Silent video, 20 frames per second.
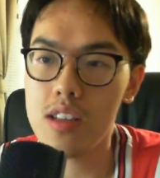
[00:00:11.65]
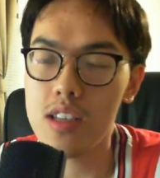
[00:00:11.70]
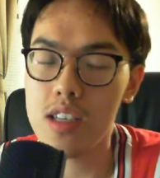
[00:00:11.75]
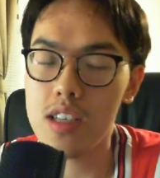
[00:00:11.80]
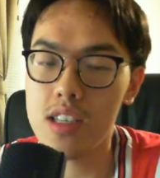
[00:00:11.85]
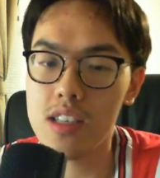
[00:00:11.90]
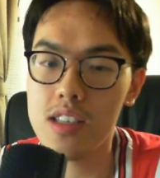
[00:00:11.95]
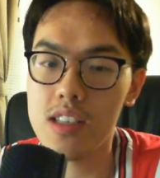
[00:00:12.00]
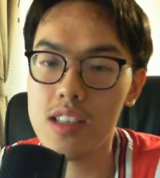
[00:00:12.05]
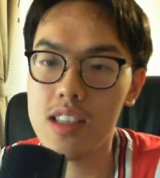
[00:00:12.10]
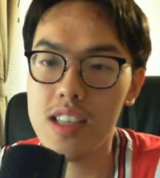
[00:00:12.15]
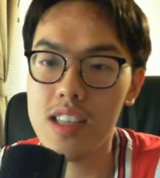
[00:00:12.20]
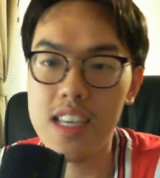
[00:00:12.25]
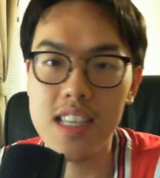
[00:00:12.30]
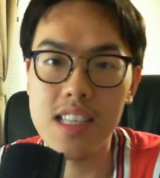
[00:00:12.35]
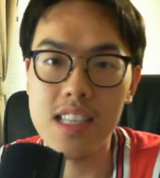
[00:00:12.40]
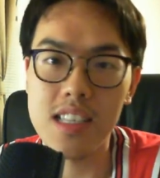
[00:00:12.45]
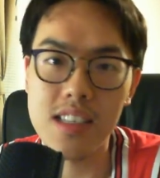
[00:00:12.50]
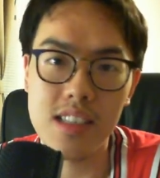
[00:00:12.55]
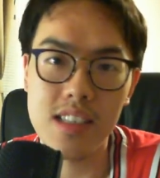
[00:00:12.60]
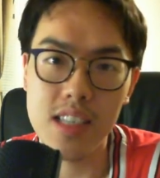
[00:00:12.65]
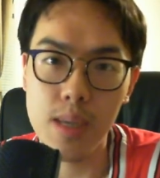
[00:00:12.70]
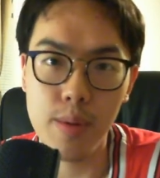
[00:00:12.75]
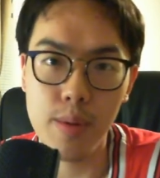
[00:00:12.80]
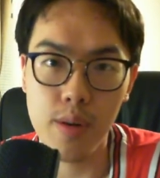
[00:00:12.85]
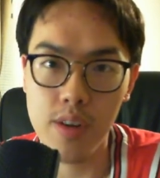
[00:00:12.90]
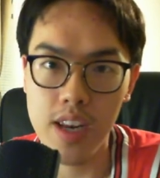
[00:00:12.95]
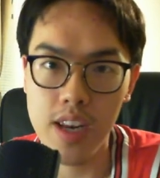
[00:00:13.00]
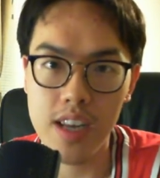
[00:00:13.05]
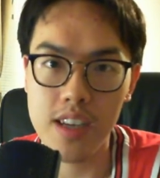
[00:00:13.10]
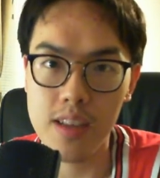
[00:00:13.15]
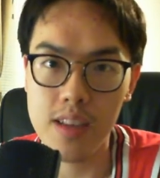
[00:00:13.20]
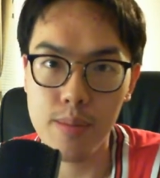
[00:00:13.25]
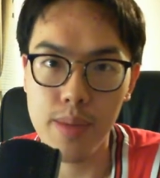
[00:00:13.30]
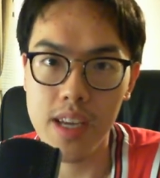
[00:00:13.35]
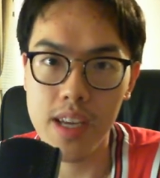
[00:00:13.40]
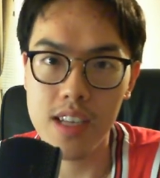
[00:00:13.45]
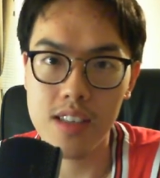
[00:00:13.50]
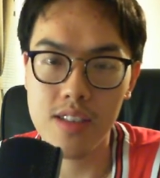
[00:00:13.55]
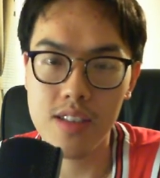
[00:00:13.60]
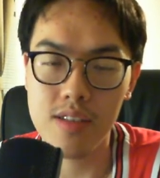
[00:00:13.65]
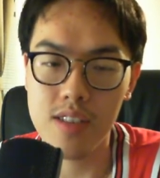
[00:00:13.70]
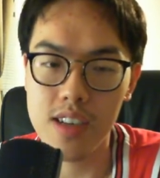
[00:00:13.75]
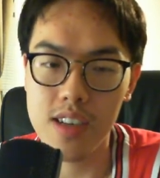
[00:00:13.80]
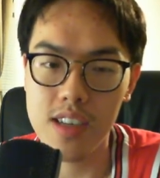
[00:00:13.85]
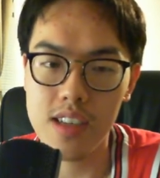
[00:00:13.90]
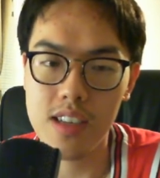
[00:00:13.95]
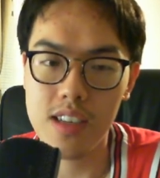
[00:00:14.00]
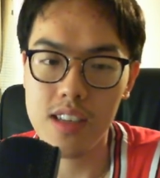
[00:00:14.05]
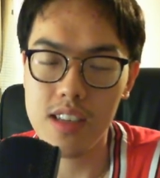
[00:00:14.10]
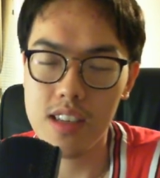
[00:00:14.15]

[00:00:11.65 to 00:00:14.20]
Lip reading: in these Democratic debates, right?